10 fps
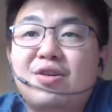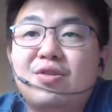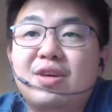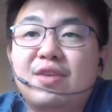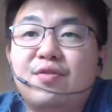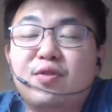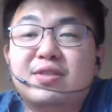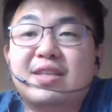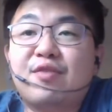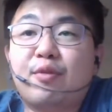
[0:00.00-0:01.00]
if you
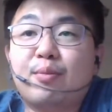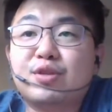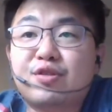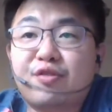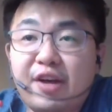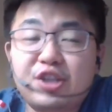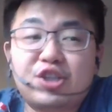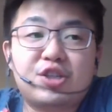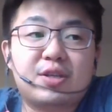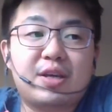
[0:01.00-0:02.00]
start from
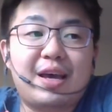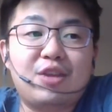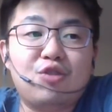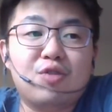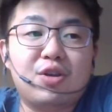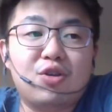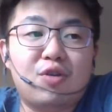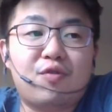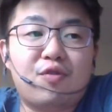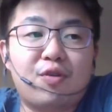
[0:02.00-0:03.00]
scratch and you are not
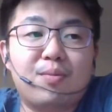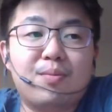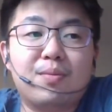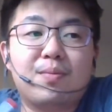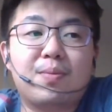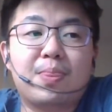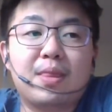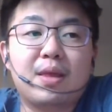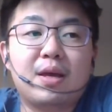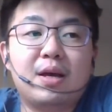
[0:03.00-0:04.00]
from,
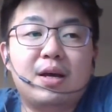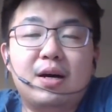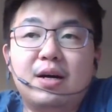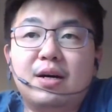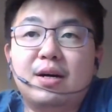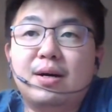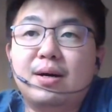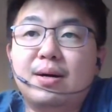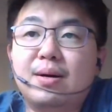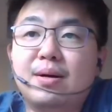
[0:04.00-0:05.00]

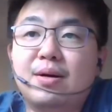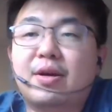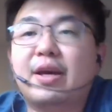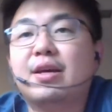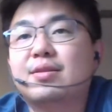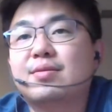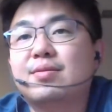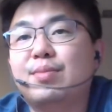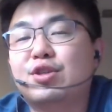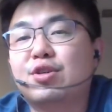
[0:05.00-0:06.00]
okay,
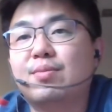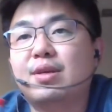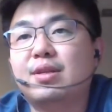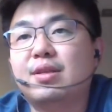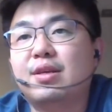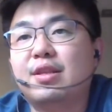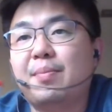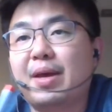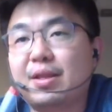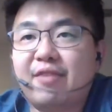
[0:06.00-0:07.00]
Bishop, it
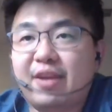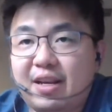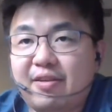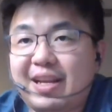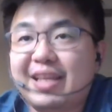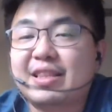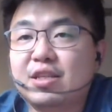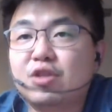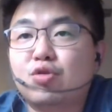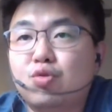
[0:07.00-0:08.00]
depends, right? Related
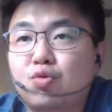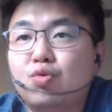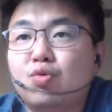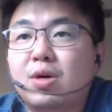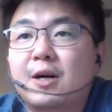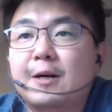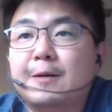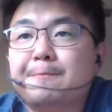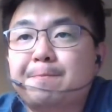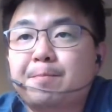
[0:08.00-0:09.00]
to
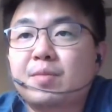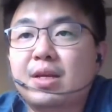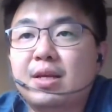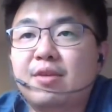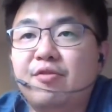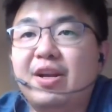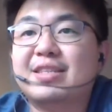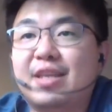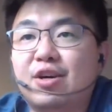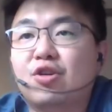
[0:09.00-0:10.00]
real
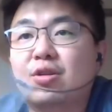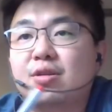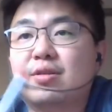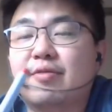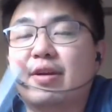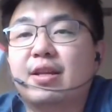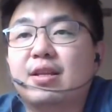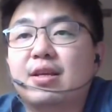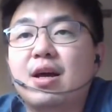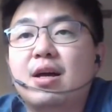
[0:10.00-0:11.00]
estate or not,
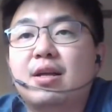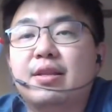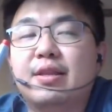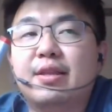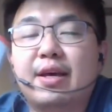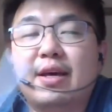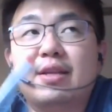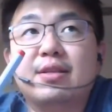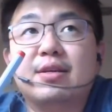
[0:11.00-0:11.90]
right? And then